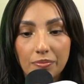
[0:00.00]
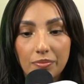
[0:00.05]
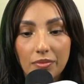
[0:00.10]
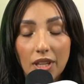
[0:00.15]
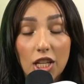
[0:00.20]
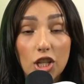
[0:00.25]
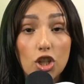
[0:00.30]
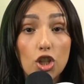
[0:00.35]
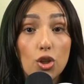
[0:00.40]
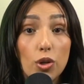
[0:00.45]

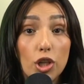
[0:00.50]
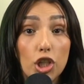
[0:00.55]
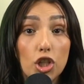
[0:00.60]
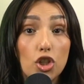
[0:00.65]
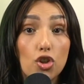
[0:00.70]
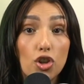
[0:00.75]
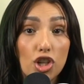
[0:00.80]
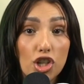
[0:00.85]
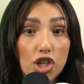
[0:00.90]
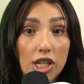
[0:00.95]

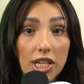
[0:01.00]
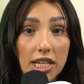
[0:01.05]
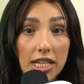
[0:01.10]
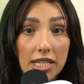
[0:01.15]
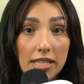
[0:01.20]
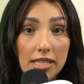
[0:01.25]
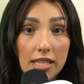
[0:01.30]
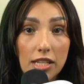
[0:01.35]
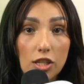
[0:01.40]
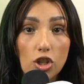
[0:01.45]

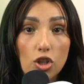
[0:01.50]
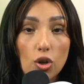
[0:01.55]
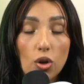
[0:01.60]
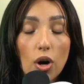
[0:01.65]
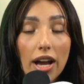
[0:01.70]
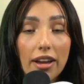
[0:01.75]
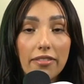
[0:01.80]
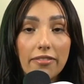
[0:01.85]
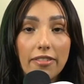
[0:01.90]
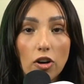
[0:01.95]
nutritionist. So
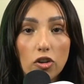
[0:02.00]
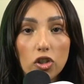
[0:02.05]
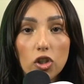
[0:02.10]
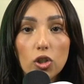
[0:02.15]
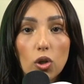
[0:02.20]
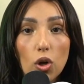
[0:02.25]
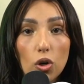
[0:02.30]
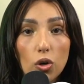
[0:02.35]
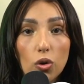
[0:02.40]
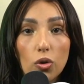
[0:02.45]
I found a
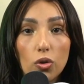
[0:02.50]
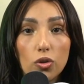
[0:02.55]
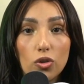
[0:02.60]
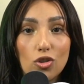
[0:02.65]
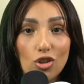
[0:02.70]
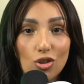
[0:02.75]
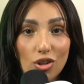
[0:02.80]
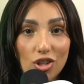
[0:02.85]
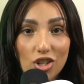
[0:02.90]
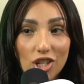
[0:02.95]
local
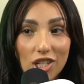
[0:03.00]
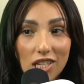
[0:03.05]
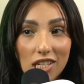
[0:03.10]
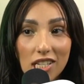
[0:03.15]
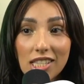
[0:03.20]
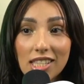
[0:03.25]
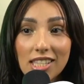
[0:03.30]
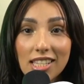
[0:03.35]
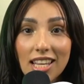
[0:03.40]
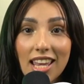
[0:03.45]

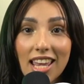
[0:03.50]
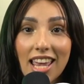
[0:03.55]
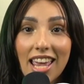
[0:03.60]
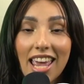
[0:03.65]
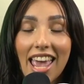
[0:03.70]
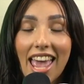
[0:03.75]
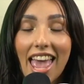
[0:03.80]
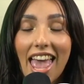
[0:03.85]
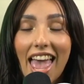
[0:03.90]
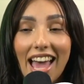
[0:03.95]
nutritionist.
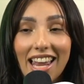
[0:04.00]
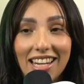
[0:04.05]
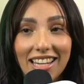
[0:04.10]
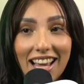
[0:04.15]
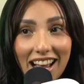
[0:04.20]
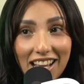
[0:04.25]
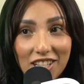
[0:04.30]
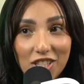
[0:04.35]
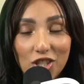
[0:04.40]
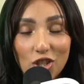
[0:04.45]
And
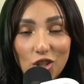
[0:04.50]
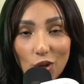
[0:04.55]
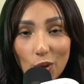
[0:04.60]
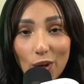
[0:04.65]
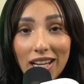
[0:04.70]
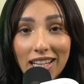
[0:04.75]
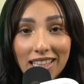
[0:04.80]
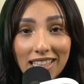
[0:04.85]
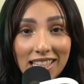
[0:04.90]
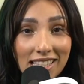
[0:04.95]
guys,
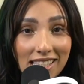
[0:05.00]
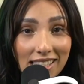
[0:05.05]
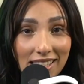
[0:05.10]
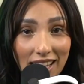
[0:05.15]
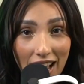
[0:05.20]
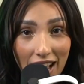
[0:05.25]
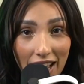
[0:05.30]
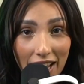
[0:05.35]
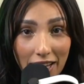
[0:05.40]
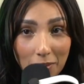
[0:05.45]
during this
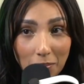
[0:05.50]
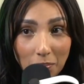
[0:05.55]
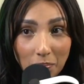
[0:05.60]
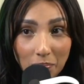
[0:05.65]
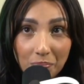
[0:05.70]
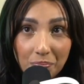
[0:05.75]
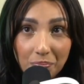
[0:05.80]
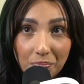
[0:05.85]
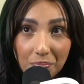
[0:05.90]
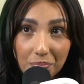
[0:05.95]
time,
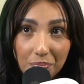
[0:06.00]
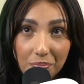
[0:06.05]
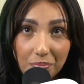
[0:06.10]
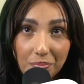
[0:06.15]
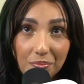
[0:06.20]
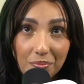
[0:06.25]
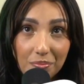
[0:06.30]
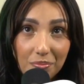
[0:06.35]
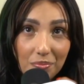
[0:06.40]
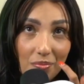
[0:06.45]

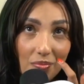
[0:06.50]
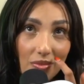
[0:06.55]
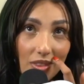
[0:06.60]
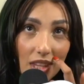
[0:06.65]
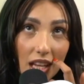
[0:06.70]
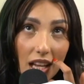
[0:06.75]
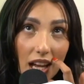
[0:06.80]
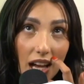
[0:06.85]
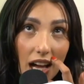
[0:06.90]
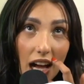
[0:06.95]

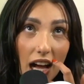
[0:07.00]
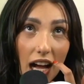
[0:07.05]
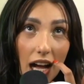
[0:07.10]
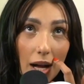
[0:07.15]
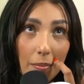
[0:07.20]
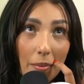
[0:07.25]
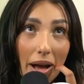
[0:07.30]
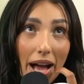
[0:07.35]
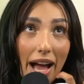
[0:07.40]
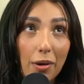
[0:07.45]

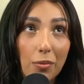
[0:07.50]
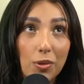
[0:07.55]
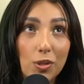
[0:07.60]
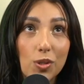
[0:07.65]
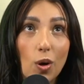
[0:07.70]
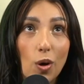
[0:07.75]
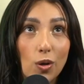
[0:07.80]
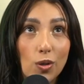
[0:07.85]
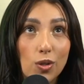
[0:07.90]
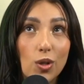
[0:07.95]
I was
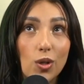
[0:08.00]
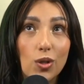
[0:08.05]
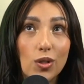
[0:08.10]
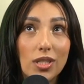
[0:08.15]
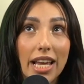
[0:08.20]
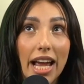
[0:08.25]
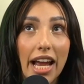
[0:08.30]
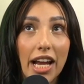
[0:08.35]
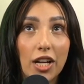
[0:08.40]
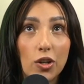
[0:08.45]
also
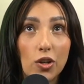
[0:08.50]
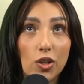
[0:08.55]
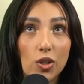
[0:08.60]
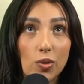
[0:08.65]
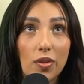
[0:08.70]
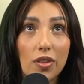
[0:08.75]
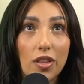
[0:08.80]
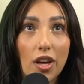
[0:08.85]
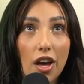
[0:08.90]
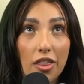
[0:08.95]
diagnosed
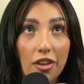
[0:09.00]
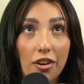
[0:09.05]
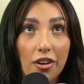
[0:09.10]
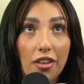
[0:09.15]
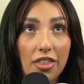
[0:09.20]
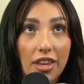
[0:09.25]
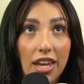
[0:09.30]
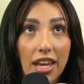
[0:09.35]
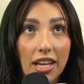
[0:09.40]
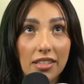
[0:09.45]
with other
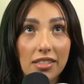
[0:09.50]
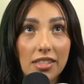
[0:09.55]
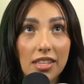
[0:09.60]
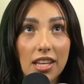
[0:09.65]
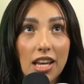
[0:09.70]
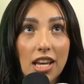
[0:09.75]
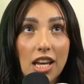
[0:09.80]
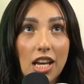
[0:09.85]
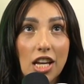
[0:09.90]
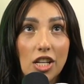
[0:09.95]
things.
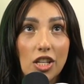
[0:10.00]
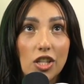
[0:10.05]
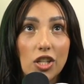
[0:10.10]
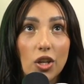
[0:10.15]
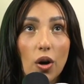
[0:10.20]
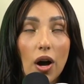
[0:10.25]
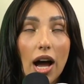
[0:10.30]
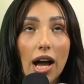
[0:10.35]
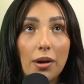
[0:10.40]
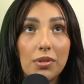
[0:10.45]
So
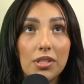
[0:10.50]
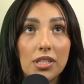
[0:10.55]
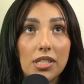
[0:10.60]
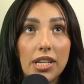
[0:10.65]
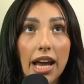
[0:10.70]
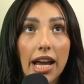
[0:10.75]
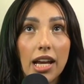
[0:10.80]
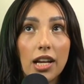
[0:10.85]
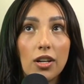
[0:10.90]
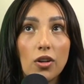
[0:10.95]
I was
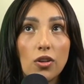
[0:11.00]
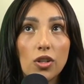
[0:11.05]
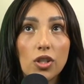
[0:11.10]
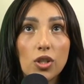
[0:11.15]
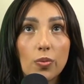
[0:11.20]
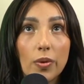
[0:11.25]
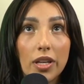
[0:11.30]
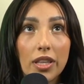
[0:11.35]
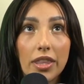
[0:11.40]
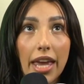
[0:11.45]

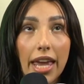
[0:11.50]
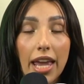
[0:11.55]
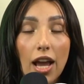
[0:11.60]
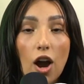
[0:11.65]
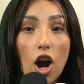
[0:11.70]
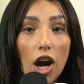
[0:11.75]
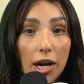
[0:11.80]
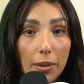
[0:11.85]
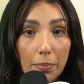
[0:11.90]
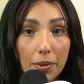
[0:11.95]
diagnosed with a
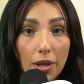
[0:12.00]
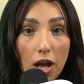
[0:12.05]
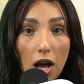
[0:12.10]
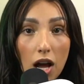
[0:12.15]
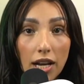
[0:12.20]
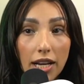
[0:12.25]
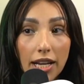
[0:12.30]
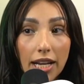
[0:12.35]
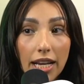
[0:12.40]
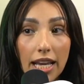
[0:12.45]
heart
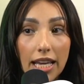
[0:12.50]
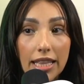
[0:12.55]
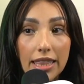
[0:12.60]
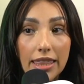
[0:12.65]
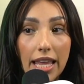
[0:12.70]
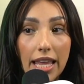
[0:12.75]
block, and